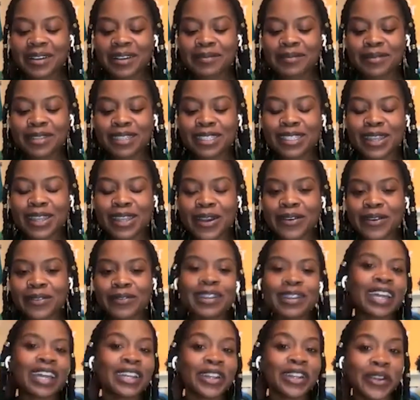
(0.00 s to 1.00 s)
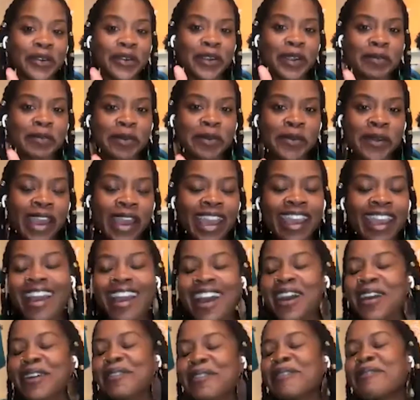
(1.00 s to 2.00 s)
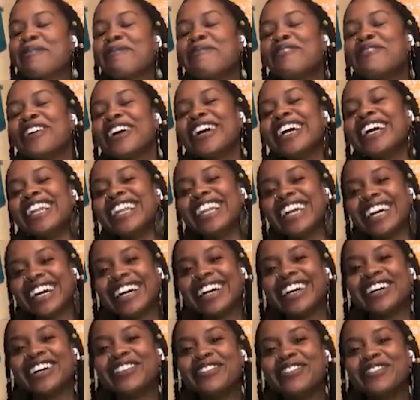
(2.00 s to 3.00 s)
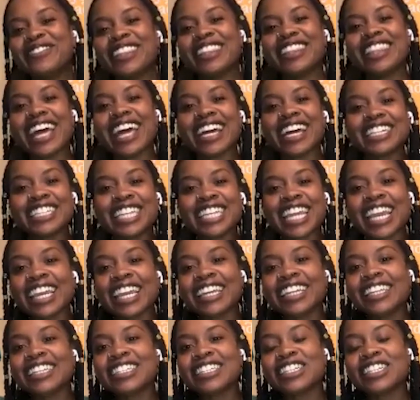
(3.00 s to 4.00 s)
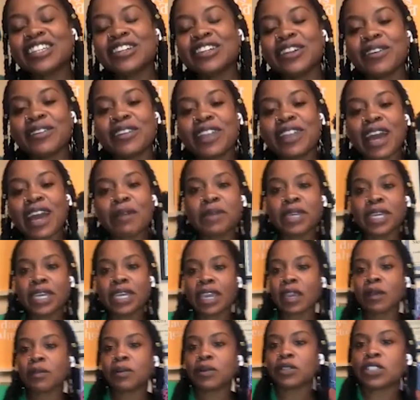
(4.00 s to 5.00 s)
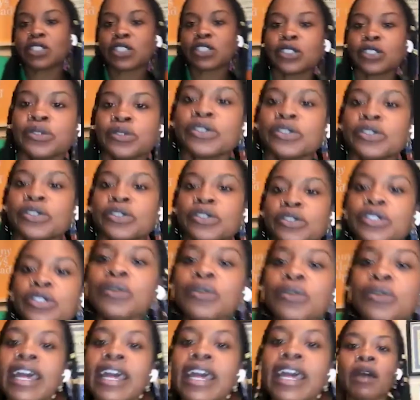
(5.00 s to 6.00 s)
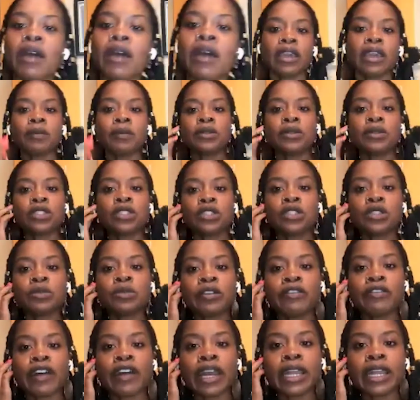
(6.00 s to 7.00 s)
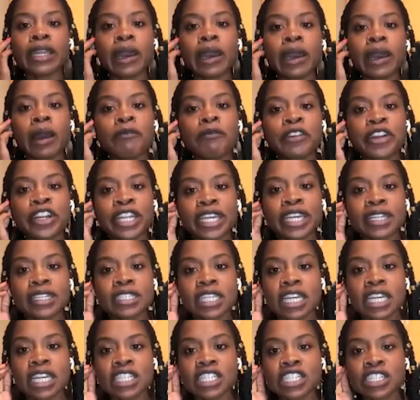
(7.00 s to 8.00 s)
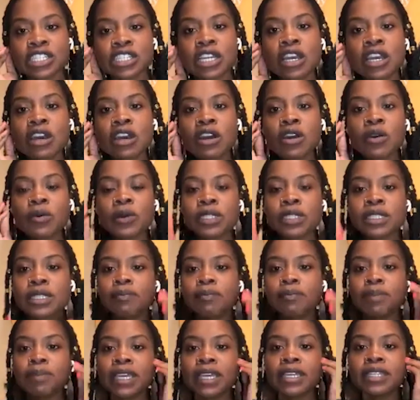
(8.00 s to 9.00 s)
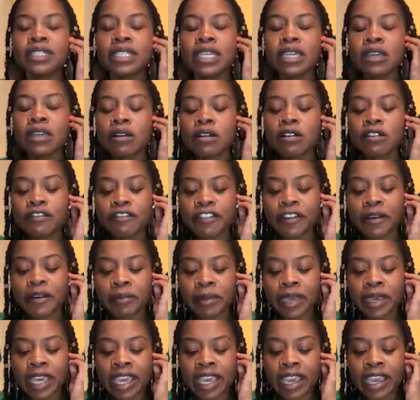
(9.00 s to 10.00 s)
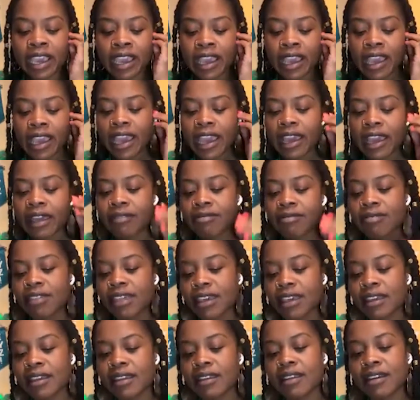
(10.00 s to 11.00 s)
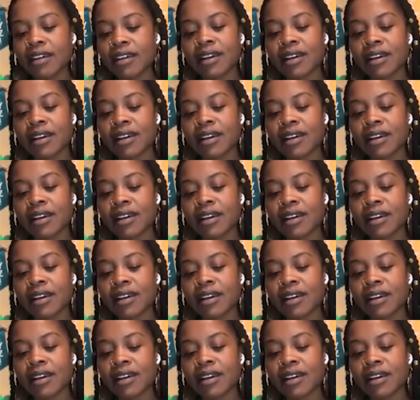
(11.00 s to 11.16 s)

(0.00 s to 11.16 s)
so not in a creepy way. But that changed, not being able to do that, not being able to provide comforting touch was a big deal for me. And then